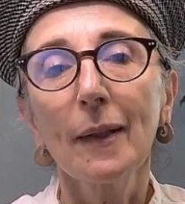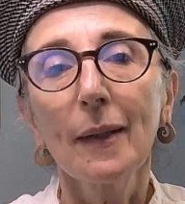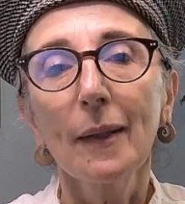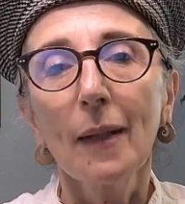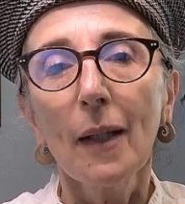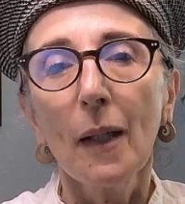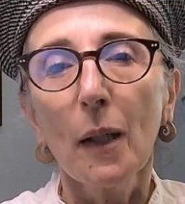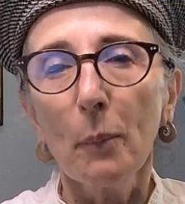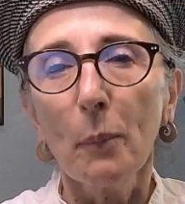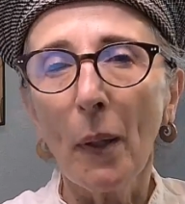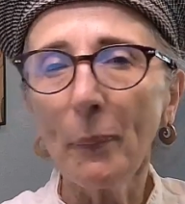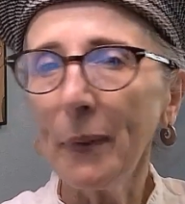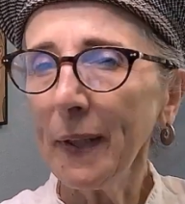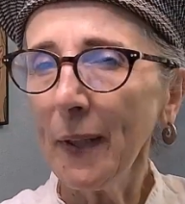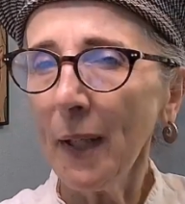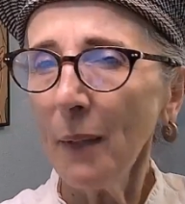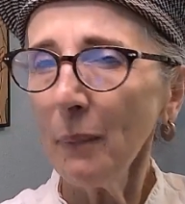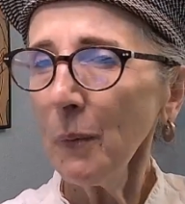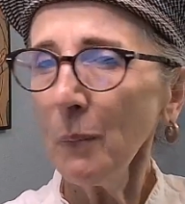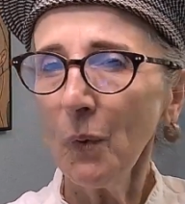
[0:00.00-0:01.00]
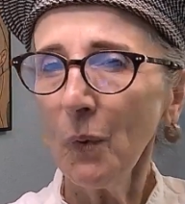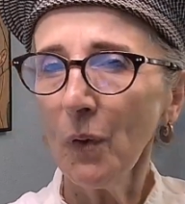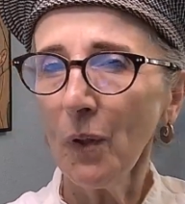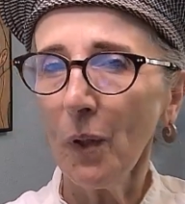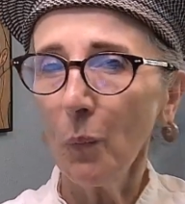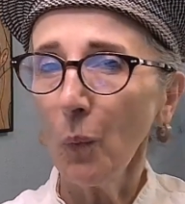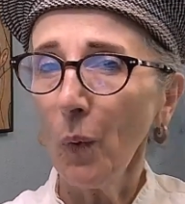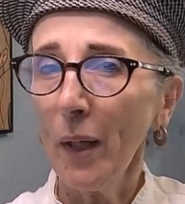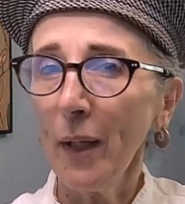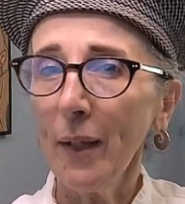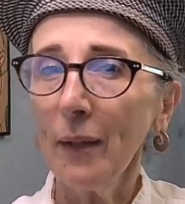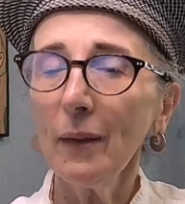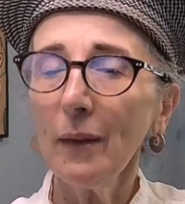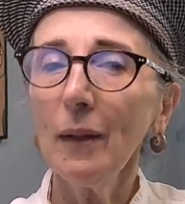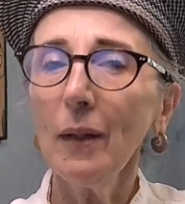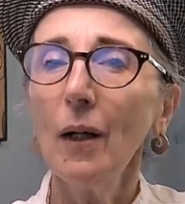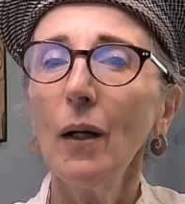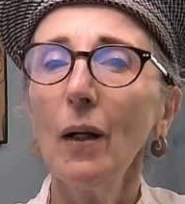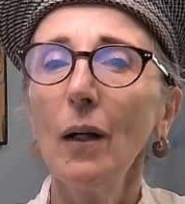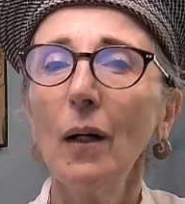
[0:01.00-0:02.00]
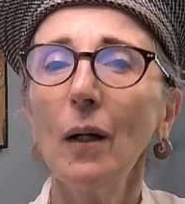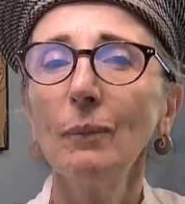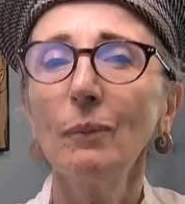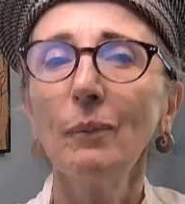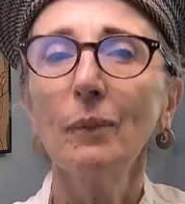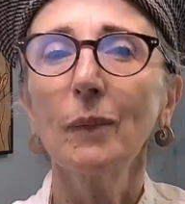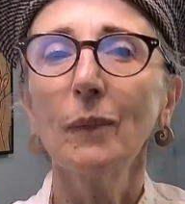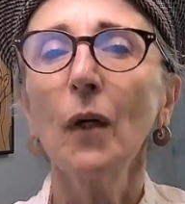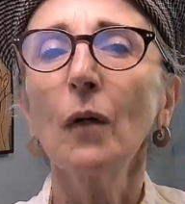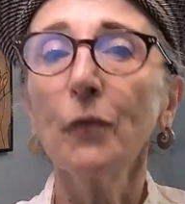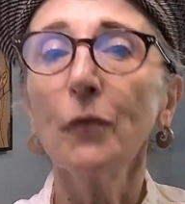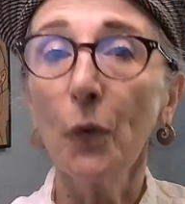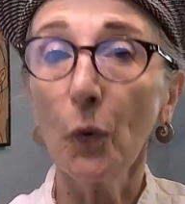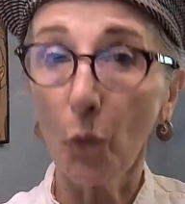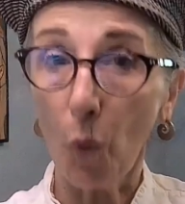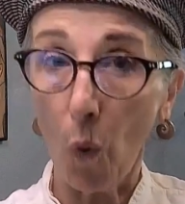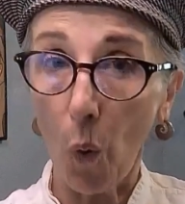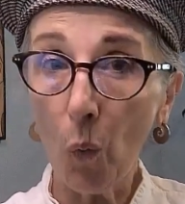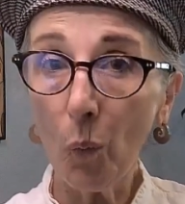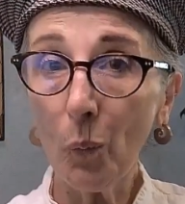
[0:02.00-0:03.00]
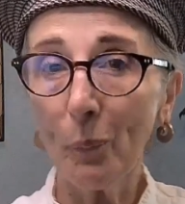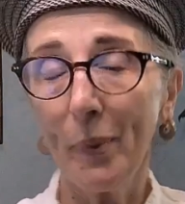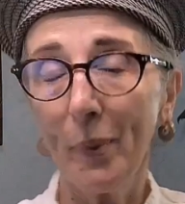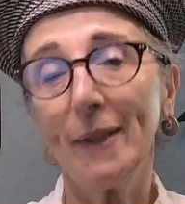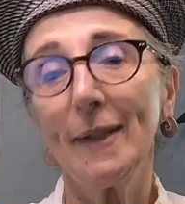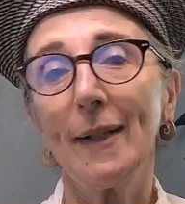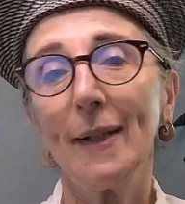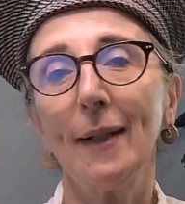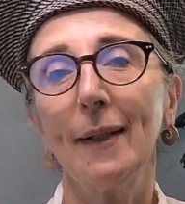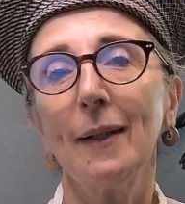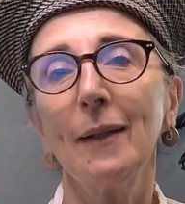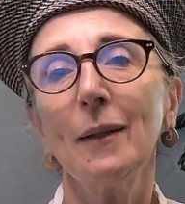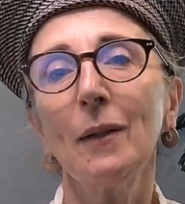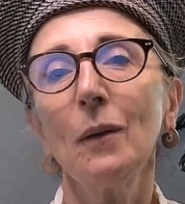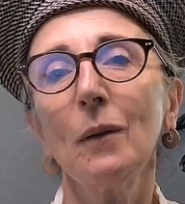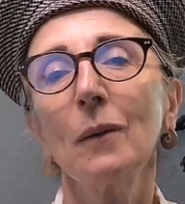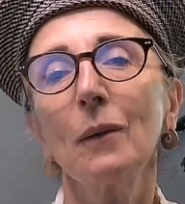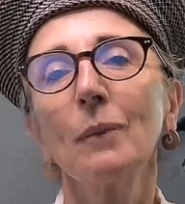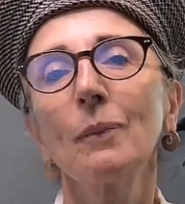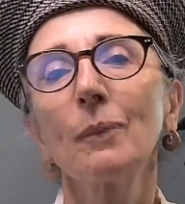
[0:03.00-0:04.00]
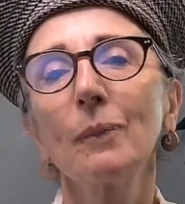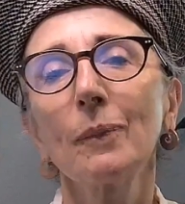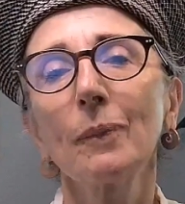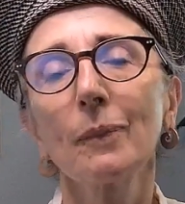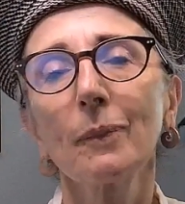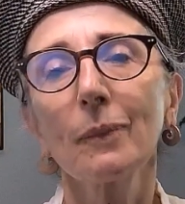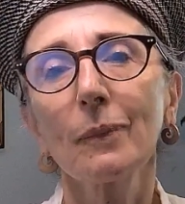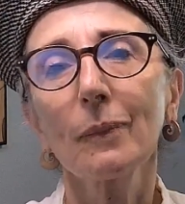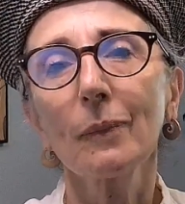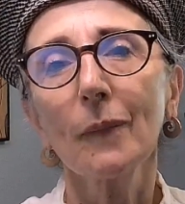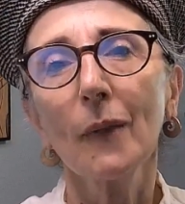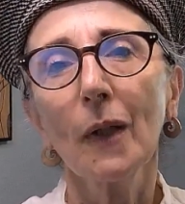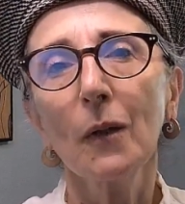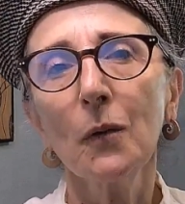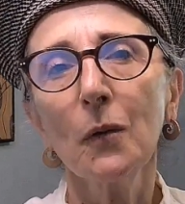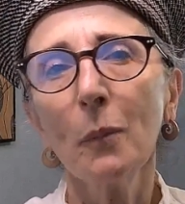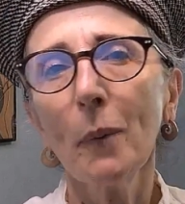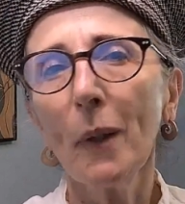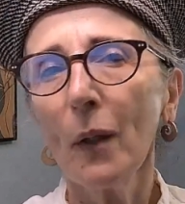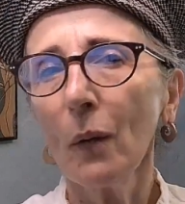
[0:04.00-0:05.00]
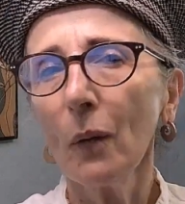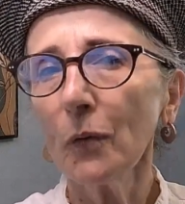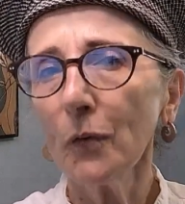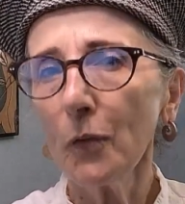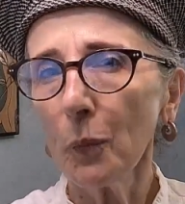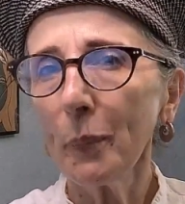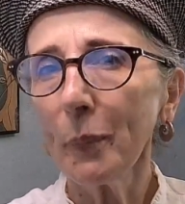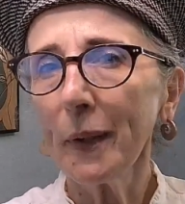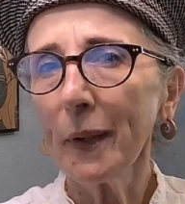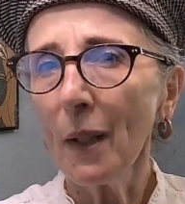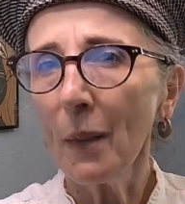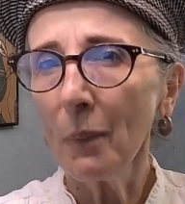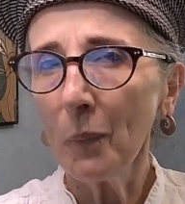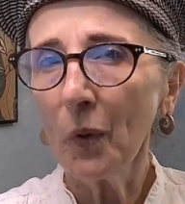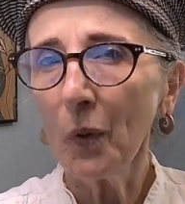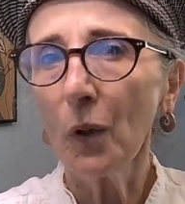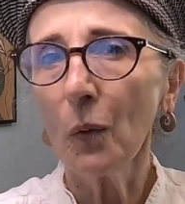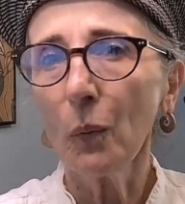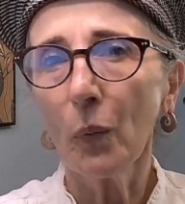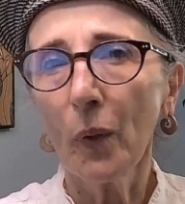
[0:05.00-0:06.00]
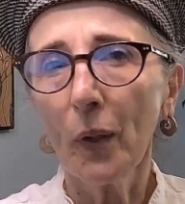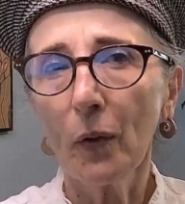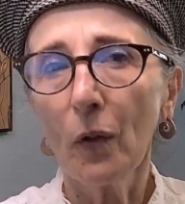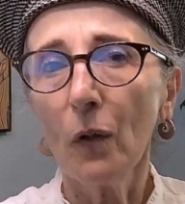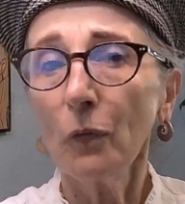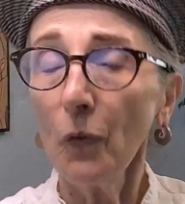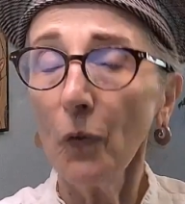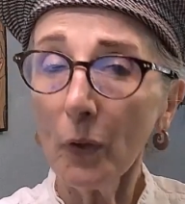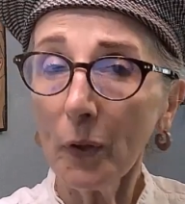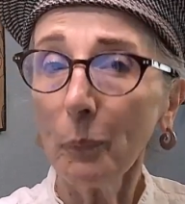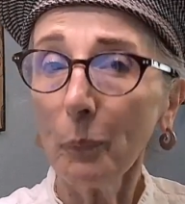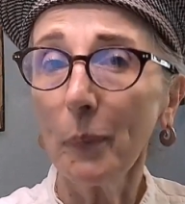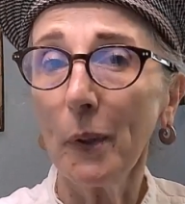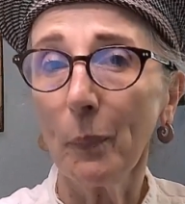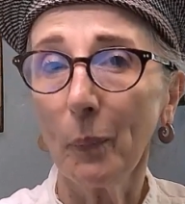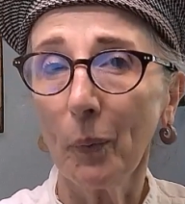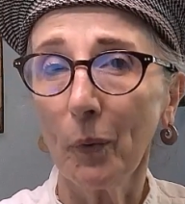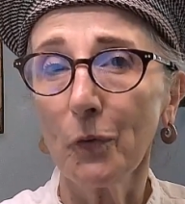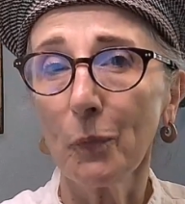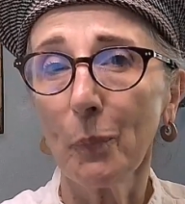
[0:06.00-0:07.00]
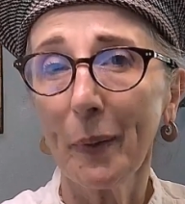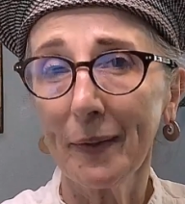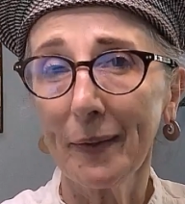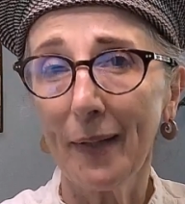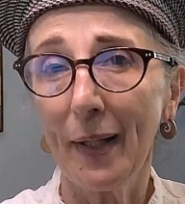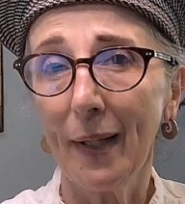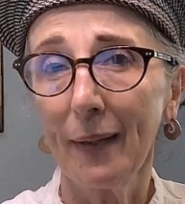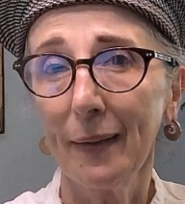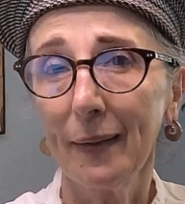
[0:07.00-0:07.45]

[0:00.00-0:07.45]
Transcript: By becoming more aware of your own baseline, you may also become more aware of other people's baseline.